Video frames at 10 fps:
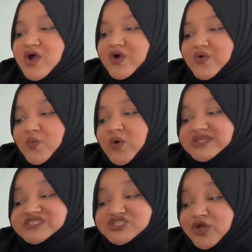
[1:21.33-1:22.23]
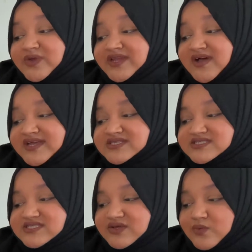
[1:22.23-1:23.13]
One snowy night,
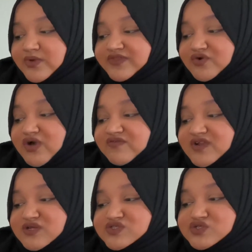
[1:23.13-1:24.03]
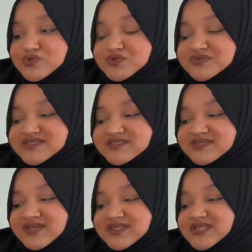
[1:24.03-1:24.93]
when the Gruffalo snored,
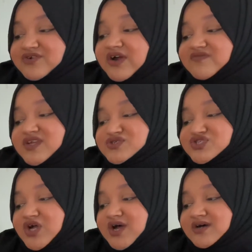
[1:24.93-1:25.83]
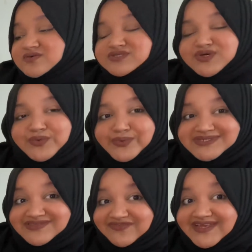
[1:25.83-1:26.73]
the Gruffalo's child was
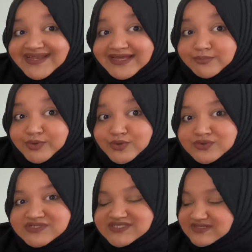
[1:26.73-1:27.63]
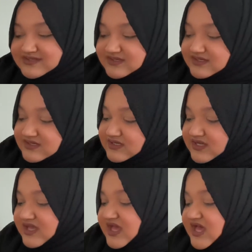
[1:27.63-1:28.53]
feeling bored.
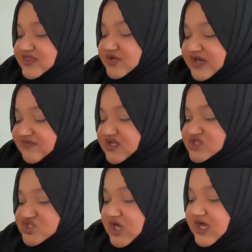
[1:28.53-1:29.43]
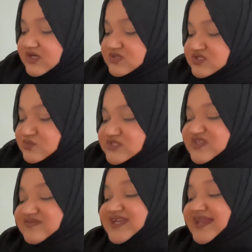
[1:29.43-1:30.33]
The Gruffalo's child was
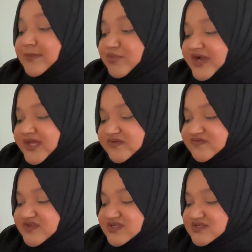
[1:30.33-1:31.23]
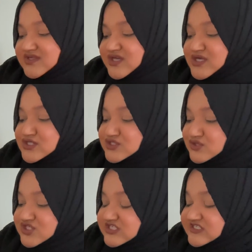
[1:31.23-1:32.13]
feeling brave, so
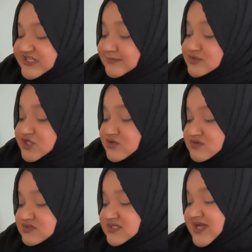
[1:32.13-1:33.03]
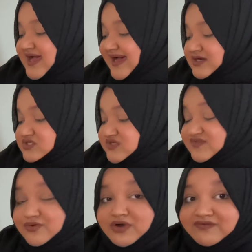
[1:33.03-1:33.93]
she tiptoed out of the
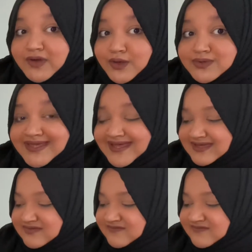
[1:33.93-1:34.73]
Gruffalo cave.